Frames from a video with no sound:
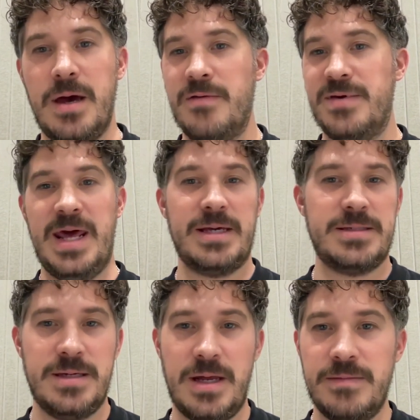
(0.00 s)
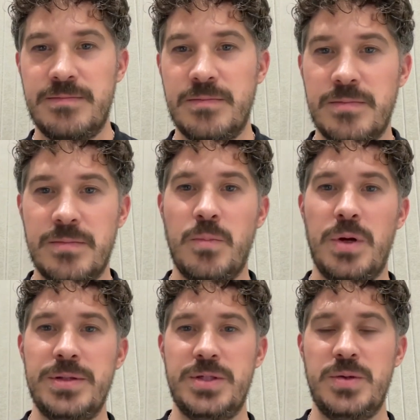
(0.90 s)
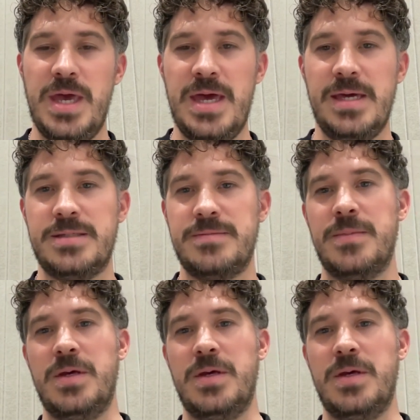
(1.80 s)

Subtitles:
over the next 1-2 years,